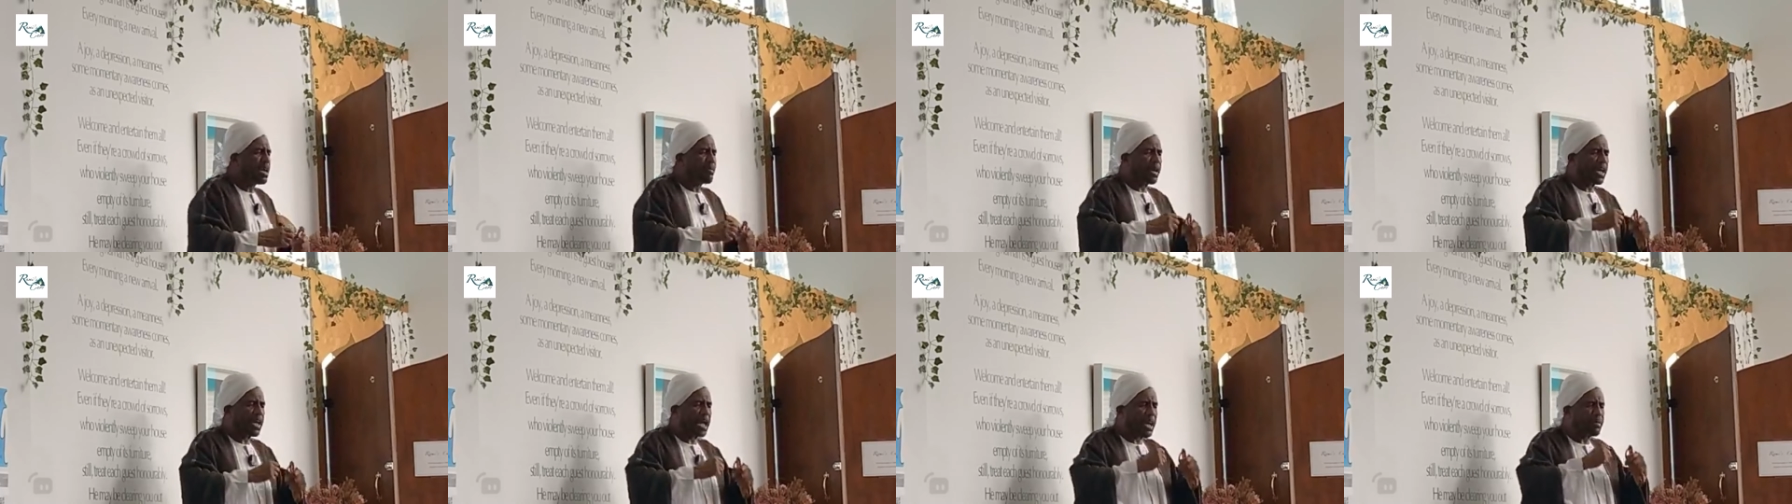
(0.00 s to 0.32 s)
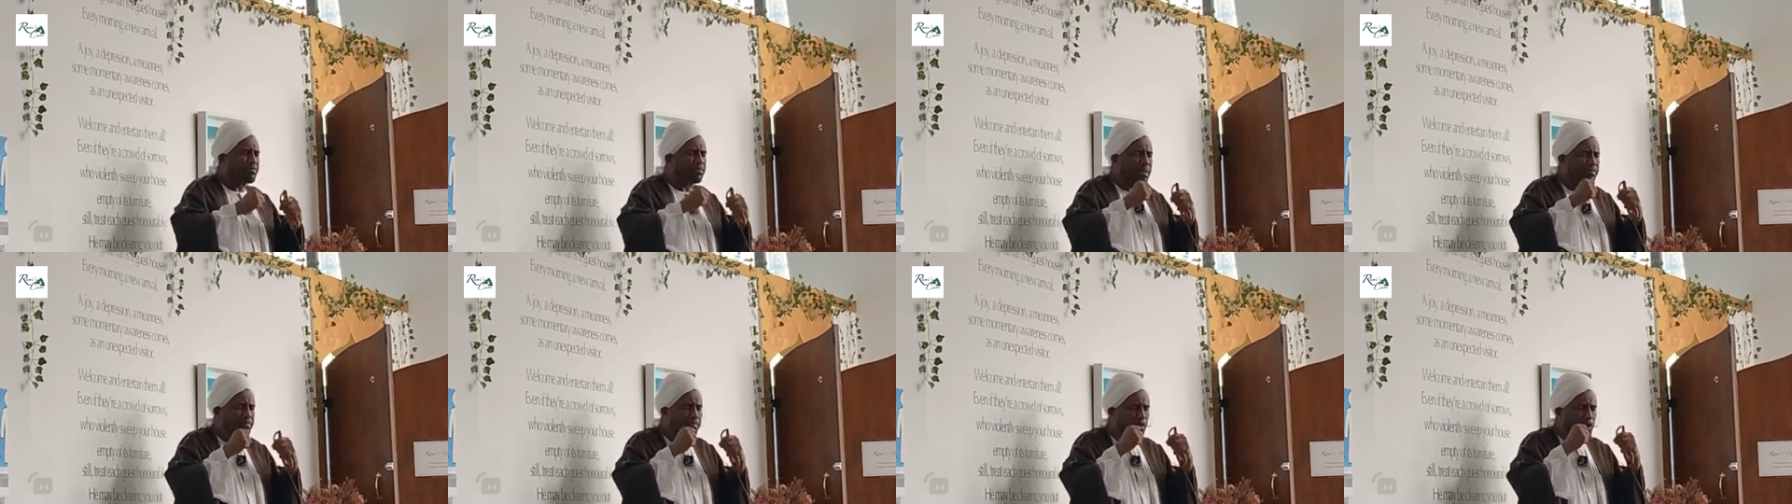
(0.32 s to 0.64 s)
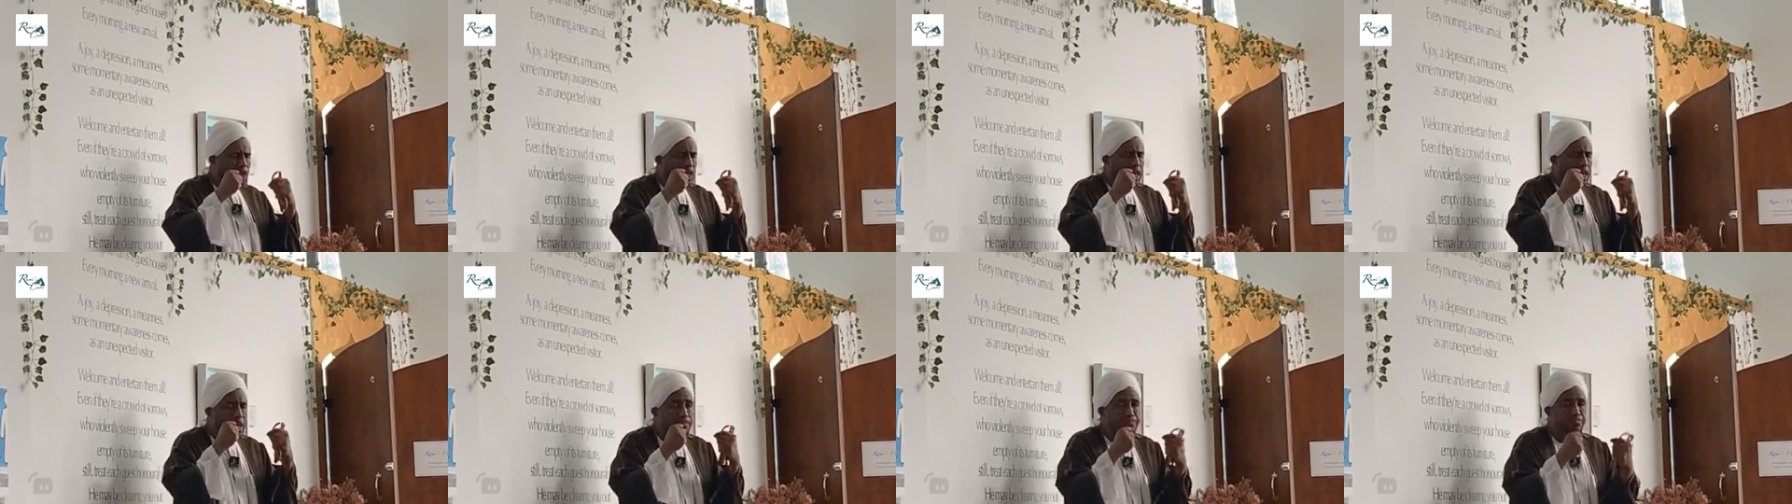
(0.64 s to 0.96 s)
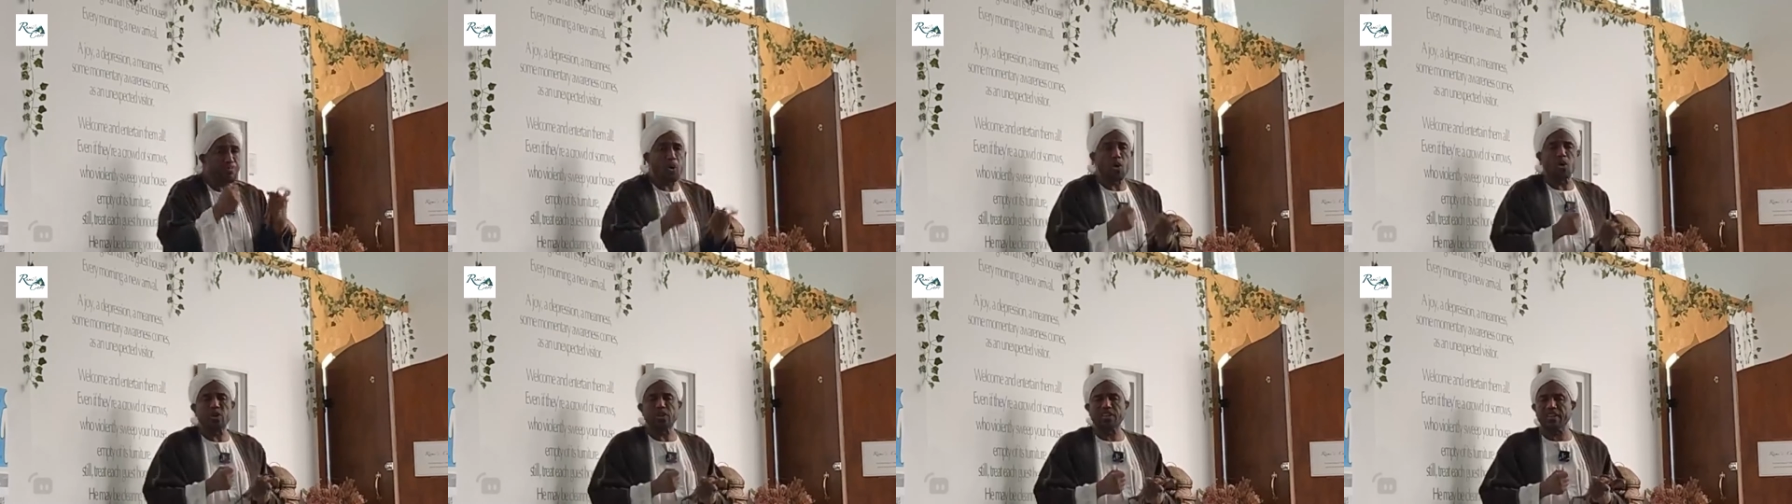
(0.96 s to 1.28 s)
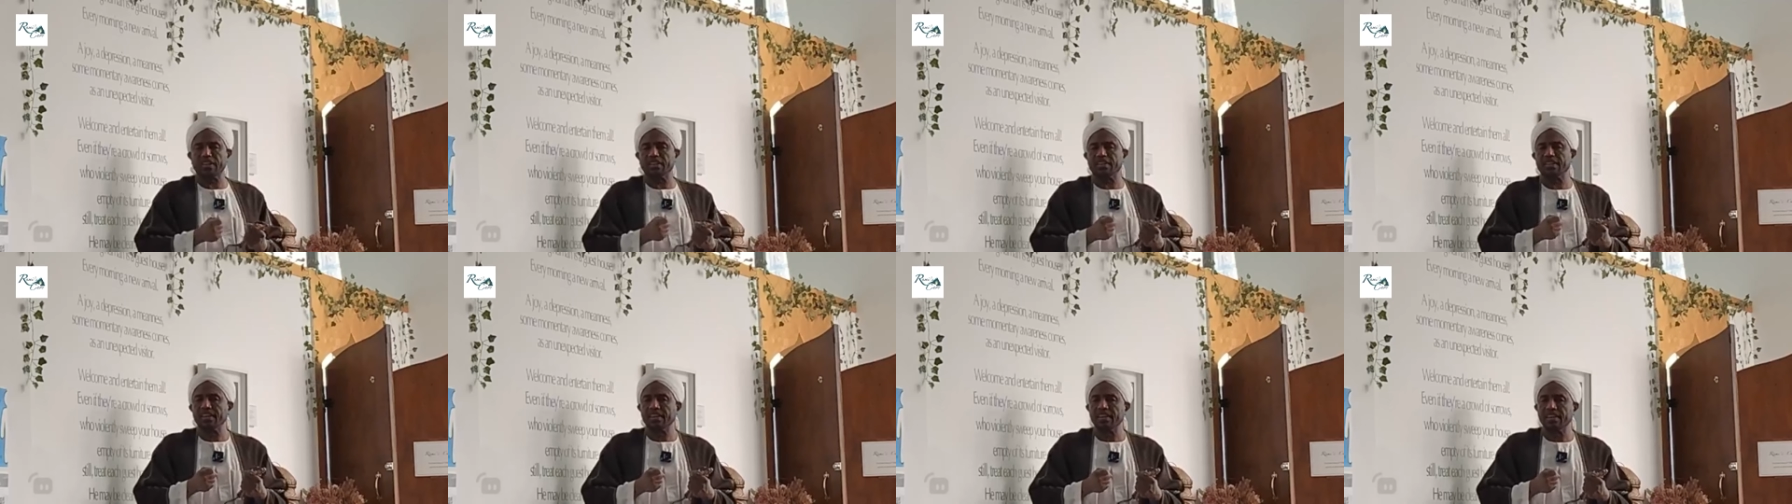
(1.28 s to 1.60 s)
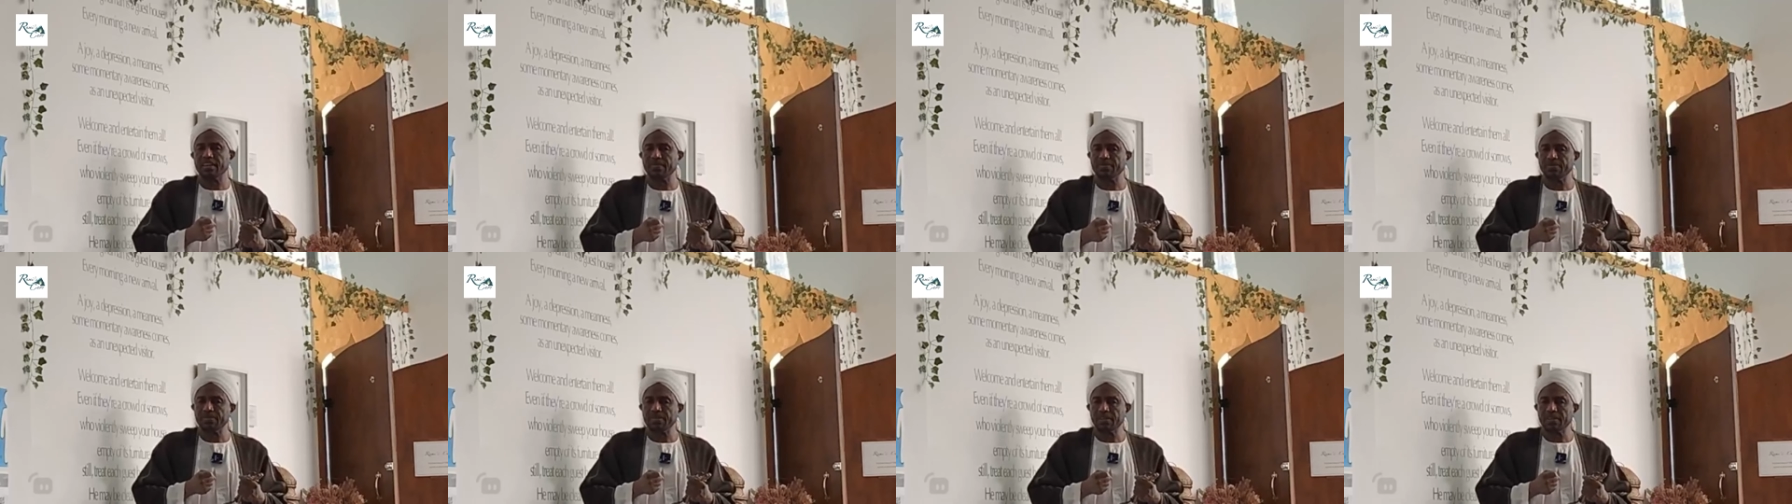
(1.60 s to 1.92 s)
He became somebody important.
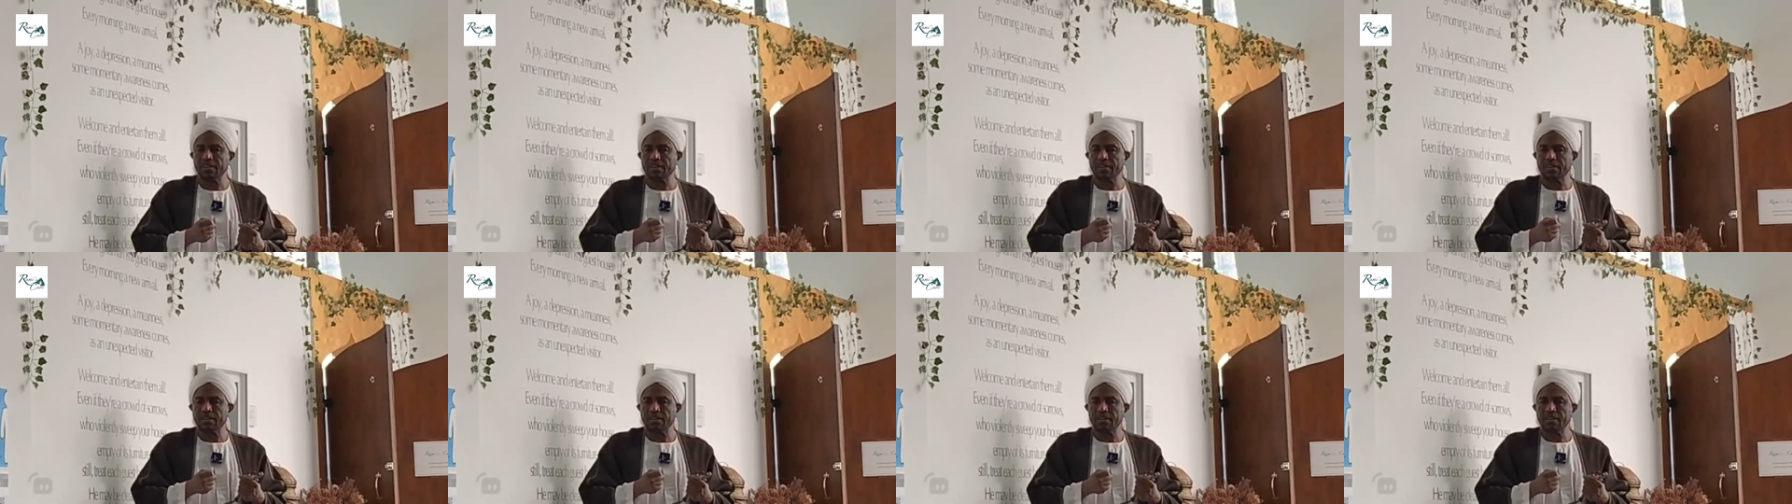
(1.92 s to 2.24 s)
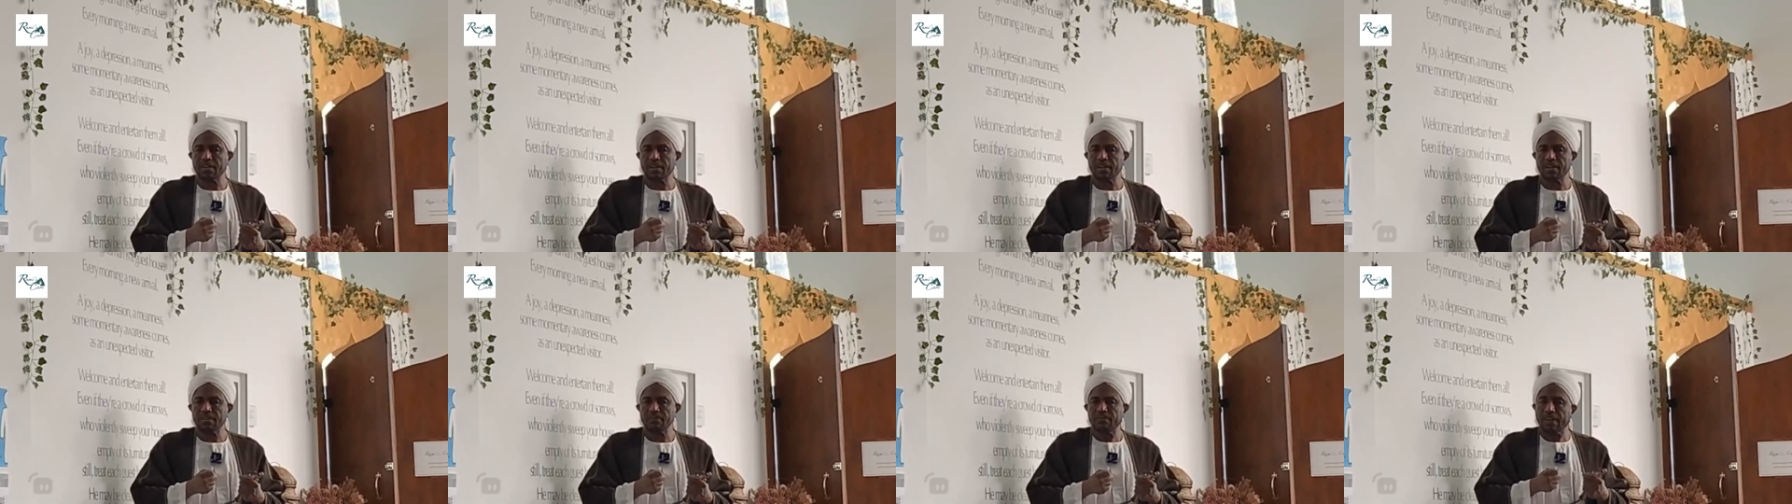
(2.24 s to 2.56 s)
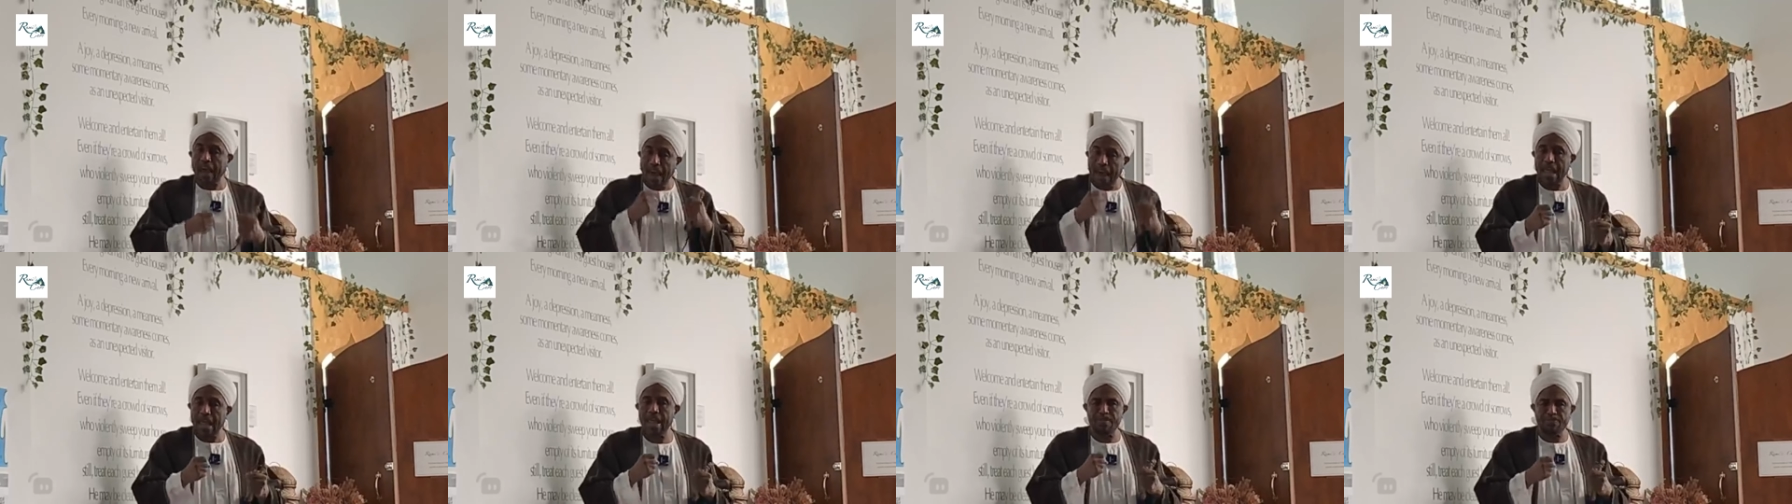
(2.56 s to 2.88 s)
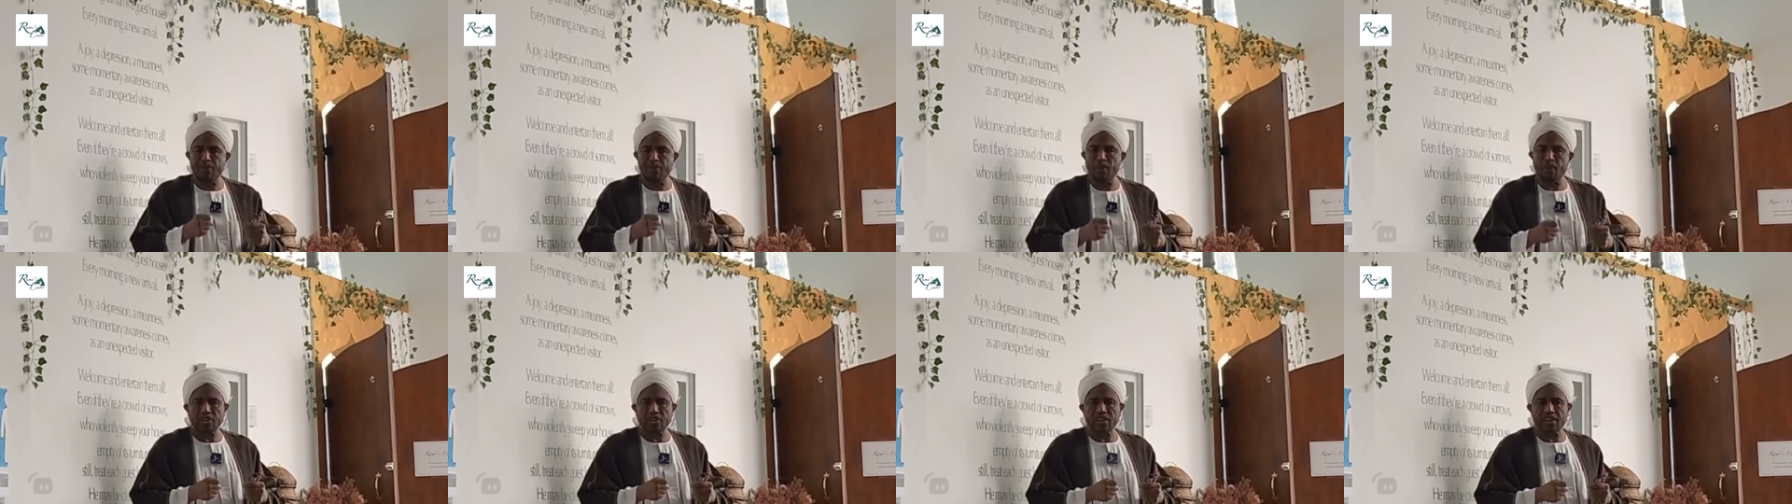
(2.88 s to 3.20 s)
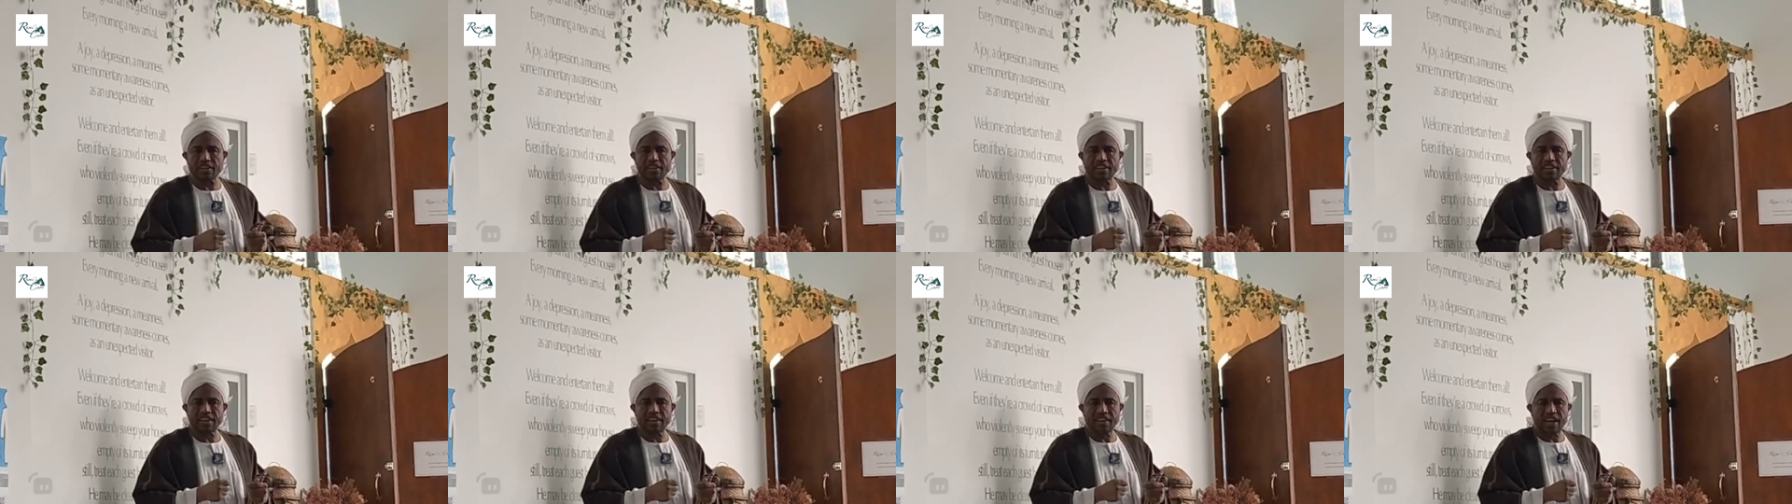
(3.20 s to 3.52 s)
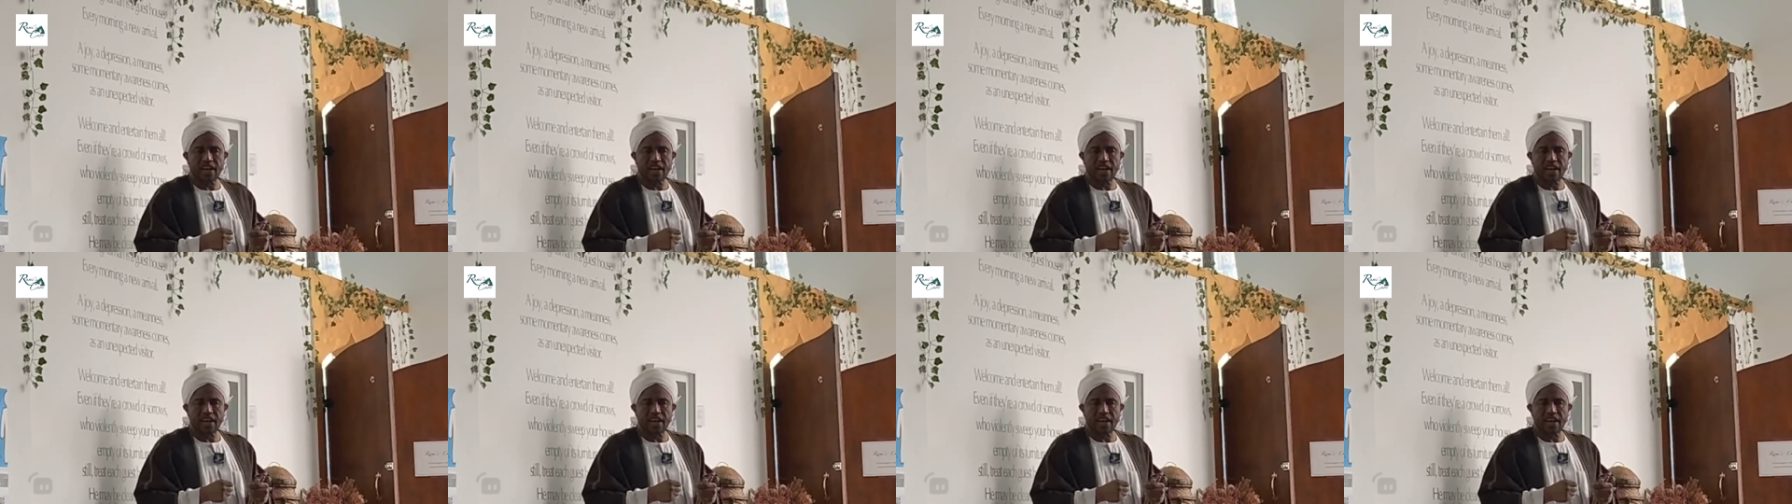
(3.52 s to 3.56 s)
Very important.